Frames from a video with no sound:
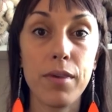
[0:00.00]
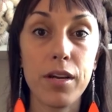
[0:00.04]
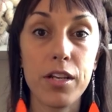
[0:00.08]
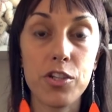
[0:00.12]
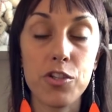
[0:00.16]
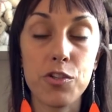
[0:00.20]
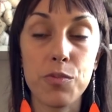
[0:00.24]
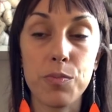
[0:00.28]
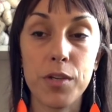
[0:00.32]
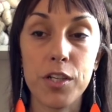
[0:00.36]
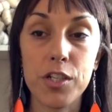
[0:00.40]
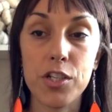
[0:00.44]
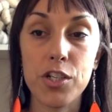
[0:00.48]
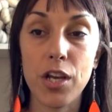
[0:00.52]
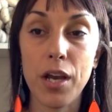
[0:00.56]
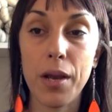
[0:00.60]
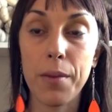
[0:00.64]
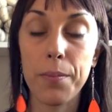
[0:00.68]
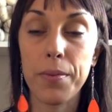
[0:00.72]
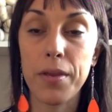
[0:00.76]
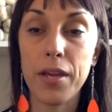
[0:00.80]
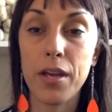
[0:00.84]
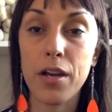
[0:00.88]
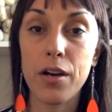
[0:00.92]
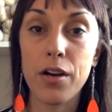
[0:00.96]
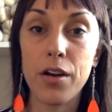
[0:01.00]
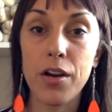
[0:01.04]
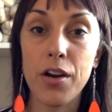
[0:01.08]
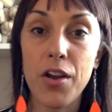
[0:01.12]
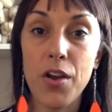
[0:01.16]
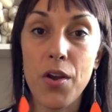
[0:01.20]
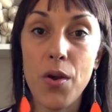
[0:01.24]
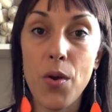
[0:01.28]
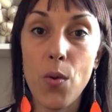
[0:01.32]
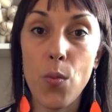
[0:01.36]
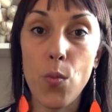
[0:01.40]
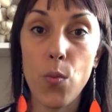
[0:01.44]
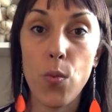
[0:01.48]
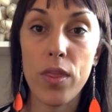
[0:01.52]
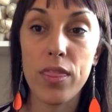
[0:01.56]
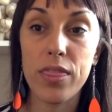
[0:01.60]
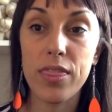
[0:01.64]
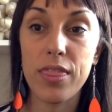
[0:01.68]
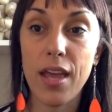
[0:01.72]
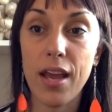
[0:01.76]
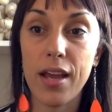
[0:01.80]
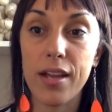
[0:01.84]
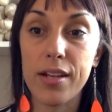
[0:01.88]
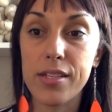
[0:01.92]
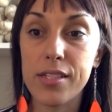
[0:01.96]
much happier with
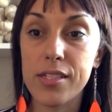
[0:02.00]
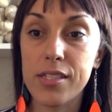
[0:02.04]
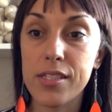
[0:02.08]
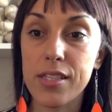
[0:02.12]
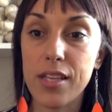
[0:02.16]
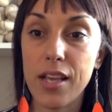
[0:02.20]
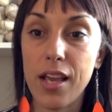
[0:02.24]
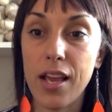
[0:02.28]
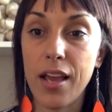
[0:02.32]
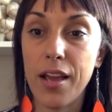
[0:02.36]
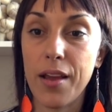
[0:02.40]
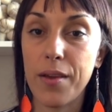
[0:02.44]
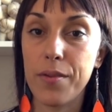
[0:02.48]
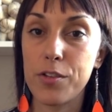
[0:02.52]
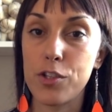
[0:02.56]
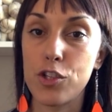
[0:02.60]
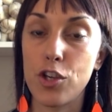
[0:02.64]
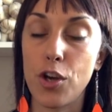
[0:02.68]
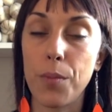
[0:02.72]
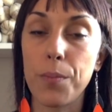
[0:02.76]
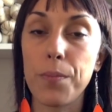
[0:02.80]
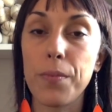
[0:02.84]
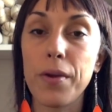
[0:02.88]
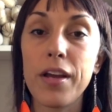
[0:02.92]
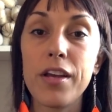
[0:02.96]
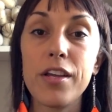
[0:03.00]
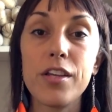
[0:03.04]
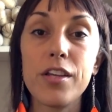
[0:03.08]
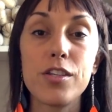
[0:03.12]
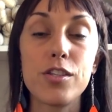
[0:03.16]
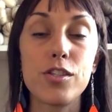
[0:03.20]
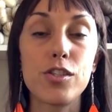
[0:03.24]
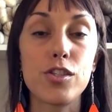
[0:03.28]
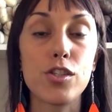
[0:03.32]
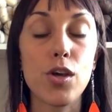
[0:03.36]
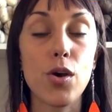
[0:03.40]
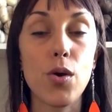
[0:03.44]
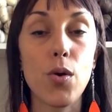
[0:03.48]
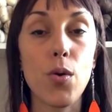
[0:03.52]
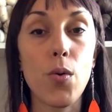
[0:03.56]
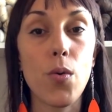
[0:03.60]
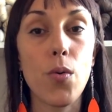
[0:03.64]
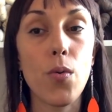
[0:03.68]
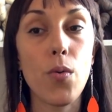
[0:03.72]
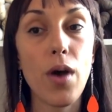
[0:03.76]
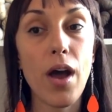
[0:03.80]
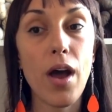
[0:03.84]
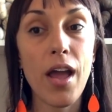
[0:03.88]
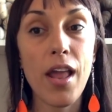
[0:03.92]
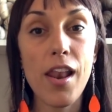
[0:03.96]
that top.
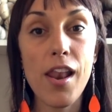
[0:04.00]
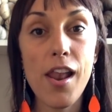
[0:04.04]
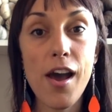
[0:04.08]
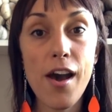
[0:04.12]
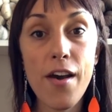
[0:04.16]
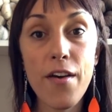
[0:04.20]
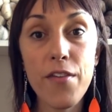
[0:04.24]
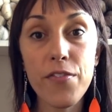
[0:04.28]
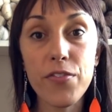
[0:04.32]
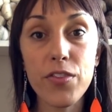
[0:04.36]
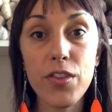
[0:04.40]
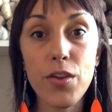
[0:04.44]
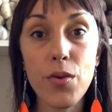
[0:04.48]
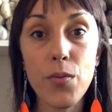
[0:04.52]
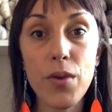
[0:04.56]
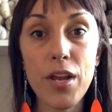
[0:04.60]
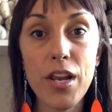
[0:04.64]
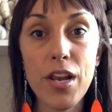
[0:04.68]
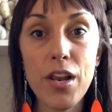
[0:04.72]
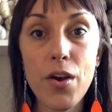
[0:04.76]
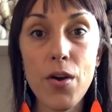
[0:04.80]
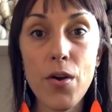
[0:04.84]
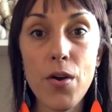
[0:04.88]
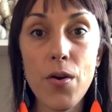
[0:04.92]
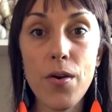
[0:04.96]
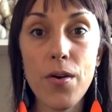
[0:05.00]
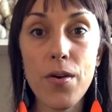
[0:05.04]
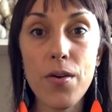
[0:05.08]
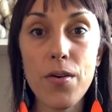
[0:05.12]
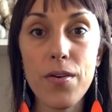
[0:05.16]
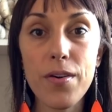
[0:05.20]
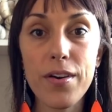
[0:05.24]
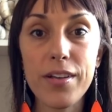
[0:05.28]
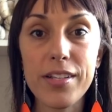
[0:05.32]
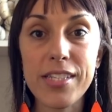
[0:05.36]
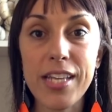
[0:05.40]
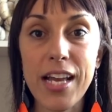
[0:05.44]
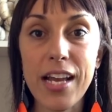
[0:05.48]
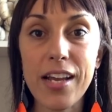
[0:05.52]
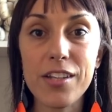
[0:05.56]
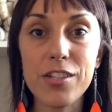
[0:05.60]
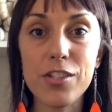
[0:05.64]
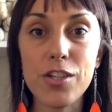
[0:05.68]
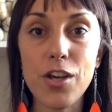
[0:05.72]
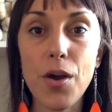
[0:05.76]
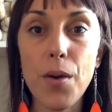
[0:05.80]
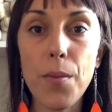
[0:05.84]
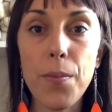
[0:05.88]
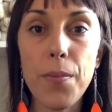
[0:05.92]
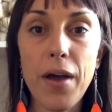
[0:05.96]
So I love the Willow tank
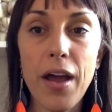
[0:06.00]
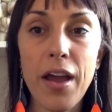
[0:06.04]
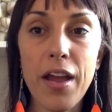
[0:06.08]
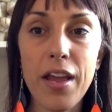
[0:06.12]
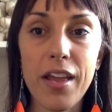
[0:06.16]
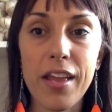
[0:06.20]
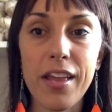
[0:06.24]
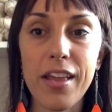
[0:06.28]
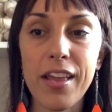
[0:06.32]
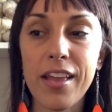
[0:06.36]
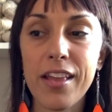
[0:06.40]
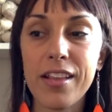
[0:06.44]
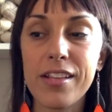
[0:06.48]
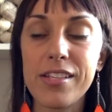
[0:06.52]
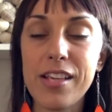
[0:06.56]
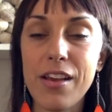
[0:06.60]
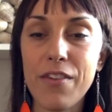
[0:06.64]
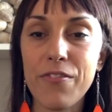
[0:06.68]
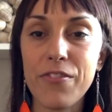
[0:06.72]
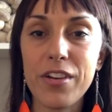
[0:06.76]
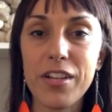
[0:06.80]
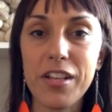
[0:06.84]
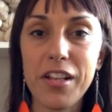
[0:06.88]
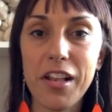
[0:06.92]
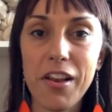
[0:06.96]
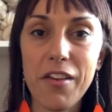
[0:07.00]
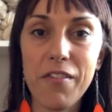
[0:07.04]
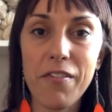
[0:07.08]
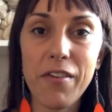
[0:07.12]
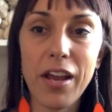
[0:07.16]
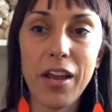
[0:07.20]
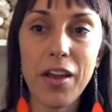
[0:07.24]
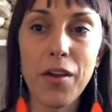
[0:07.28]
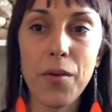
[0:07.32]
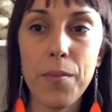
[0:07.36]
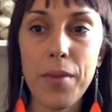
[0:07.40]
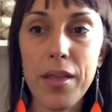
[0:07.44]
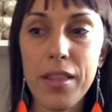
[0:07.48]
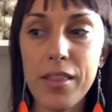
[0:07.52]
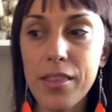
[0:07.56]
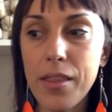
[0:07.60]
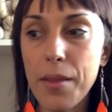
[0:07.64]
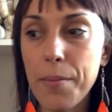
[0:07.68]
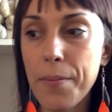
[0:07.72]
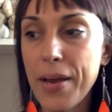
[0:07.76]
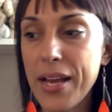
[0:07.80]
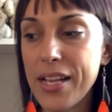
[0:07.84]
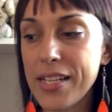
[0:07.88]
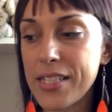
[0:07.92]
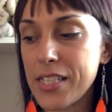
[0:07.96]
top. I definitely recommend the
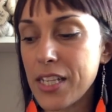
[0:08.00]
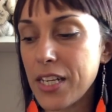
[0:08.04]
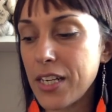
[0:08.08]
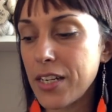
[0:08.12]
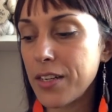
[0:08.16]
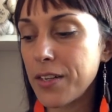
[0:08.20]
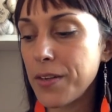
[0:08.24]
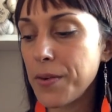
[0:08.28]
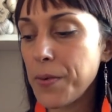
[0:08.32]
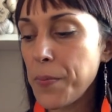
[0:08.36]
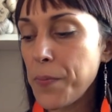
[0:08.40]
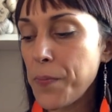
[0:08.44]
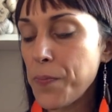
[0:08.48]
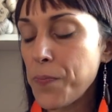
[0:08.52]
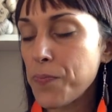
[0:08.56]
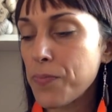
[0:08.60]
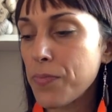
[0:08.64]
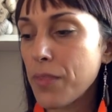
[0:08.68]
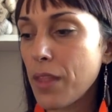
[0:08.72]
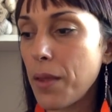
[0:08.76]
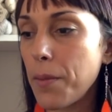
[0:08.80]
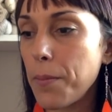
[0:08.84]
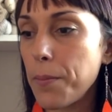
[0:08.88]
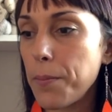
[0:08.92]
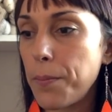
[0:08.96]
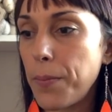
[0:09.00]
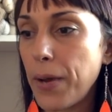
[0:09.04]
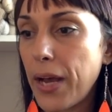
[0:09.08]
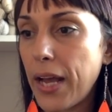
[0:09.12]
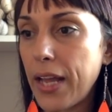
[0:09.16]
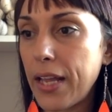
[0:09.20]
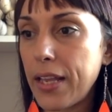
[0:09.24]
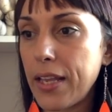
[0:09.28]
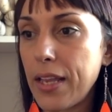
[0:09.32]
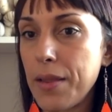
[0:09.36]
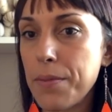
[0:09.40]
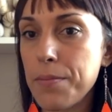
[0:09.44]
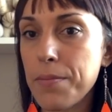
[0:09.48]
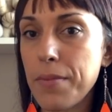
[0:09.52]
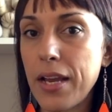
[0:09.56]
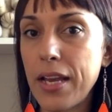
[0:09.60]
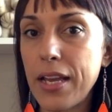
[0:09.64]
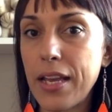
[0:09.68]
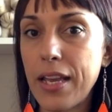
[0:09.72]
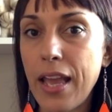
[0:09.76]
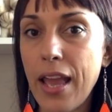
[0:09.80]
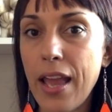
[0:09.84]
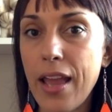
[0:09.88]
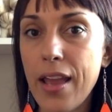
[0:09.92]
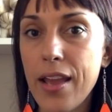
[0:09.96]
pattern, but in my
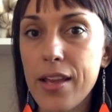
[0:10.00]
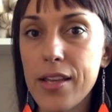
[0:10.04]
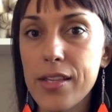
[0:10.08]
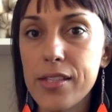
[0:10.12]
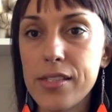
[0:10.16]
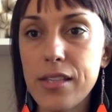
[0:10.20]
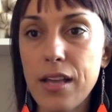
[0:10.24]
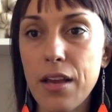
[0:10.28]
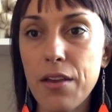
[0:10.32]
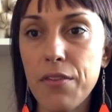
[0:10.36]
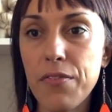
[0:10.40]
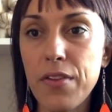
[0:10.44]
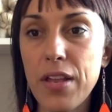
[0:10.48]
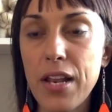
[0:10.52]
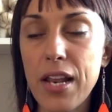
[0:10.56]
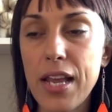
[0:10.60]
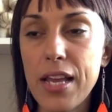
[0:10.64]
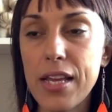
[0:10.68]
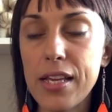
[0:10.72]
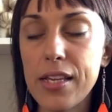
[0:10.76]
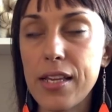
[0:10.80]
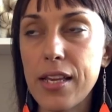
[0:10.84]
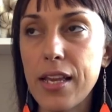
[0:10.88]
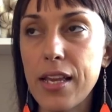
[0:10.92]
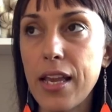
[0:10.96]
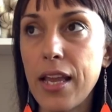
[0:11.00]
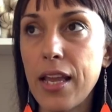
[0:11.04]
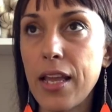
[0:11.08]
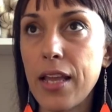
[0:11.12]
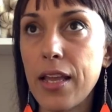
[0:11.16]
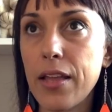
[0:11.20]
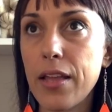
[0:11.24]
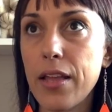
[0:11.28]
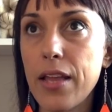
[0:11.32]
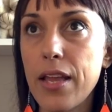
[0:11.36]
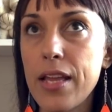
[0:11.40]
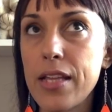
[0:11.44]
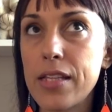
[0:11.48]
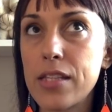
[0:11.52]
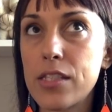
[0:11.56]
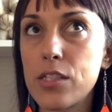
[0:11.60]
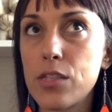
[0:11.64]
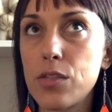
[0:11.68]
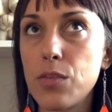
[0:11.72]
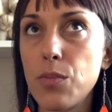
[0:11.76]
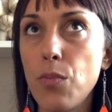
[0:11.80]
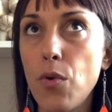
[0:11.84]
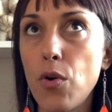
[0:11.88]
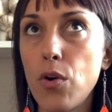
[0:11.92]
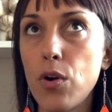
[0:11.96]
case I feel like
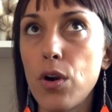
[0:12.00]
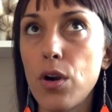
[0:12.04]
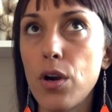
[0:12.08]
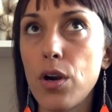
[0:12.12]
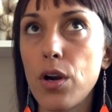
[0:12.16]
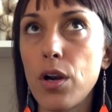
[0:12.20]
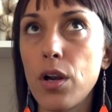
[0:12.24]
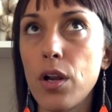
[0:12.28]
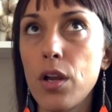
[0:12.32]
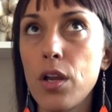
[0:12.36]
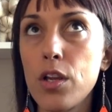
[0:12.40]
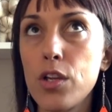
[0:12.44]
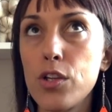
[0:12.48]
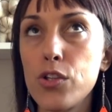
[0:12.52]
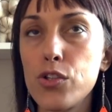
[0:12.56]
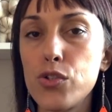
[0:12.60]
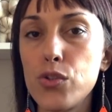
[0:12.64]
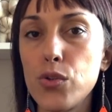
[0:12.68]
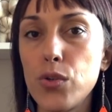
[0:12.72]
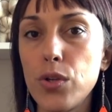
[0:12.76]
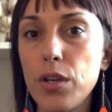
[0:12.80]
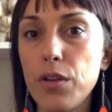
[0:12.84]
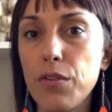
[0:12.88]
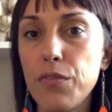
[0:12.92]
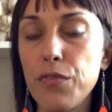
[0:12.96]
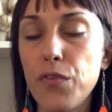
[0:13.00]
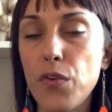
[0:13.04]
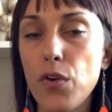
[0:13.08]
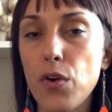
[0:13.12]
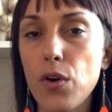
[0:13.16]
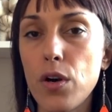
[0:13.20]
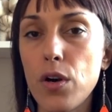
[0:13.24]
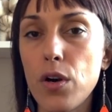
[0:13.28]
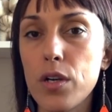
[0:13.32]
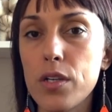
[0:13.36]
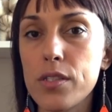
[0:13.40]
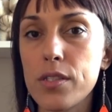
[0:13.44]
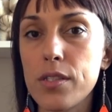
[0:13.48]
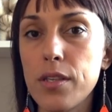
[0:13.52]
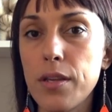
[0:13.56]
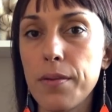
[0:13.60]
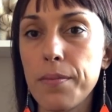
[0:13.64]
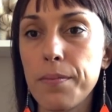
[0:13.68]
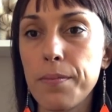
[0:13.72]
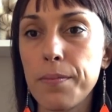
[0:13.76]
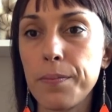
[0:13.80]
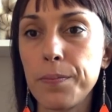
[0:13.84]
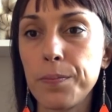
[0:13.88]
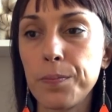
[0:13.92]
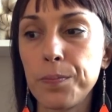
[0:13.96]
it's more suited for
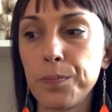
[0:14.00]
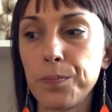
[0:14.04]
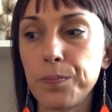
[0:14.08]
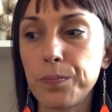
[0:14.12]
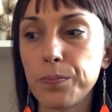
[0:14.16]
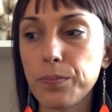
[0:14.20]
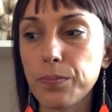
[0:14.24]
some